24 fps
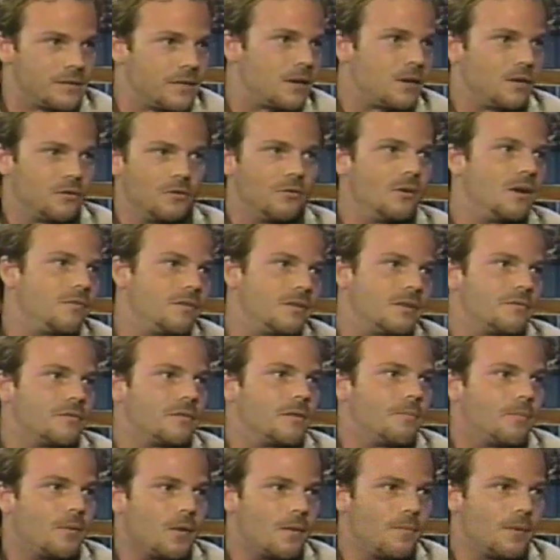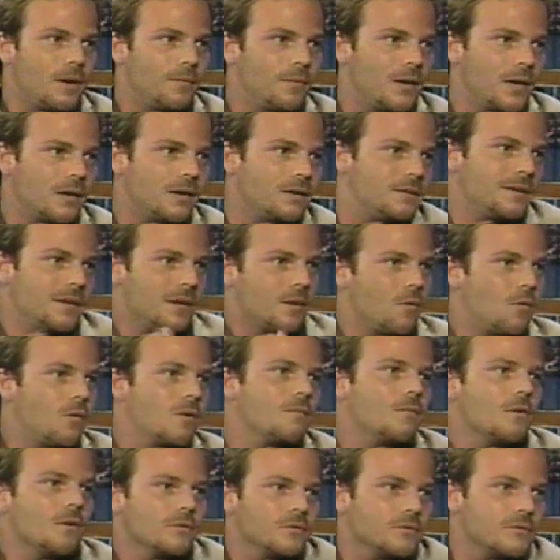I said I'll do everything for the part, but I'm not going to take
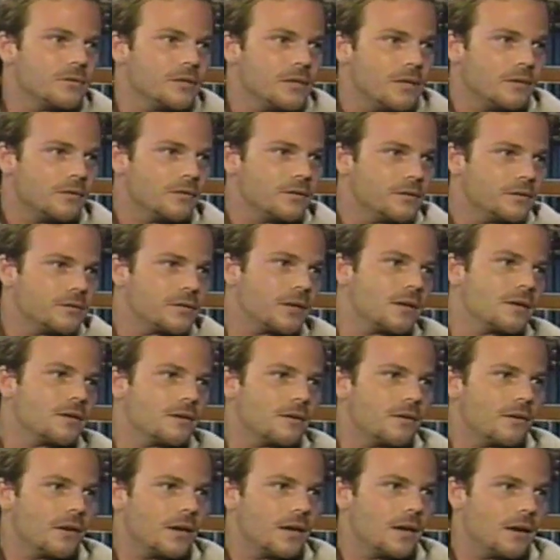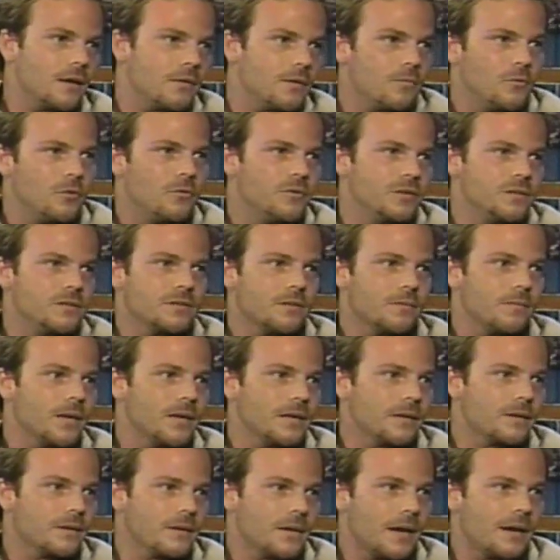hormones, you know, because I, you know, I got other movies to
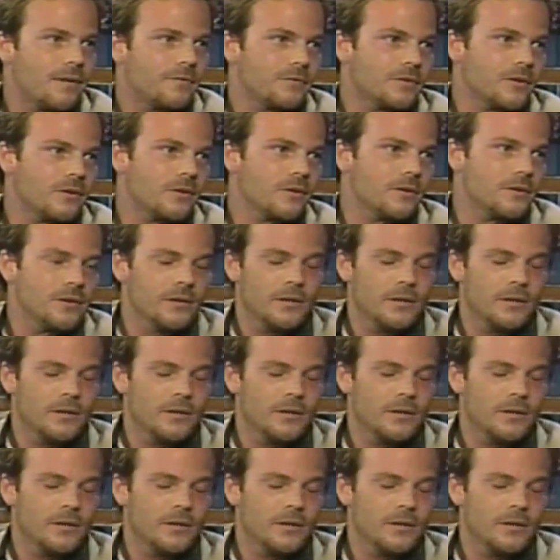make after.